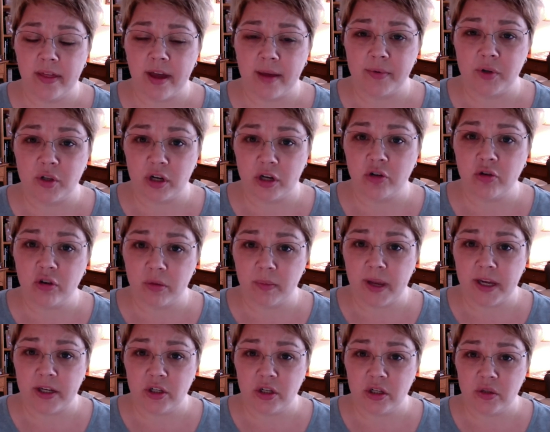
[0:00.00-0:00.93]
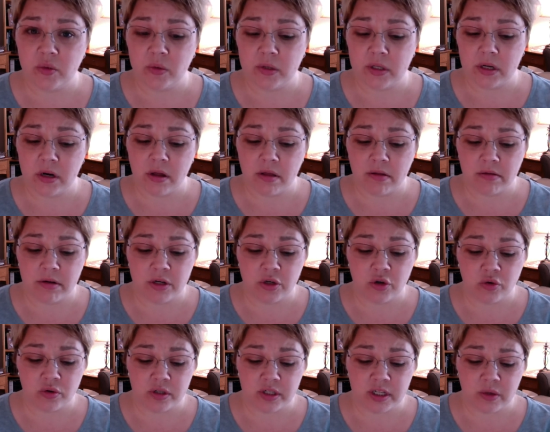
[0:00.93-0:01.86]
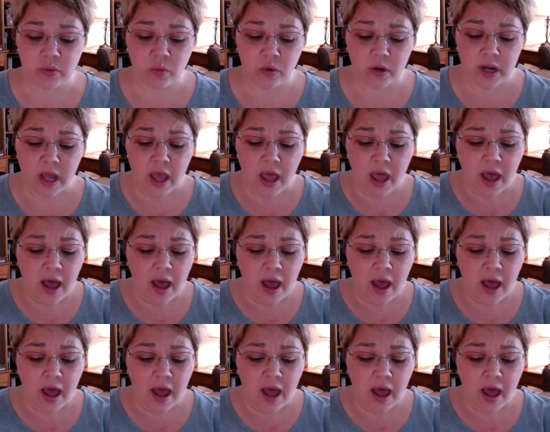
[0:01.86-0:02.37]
obstetric patients was another interesting one.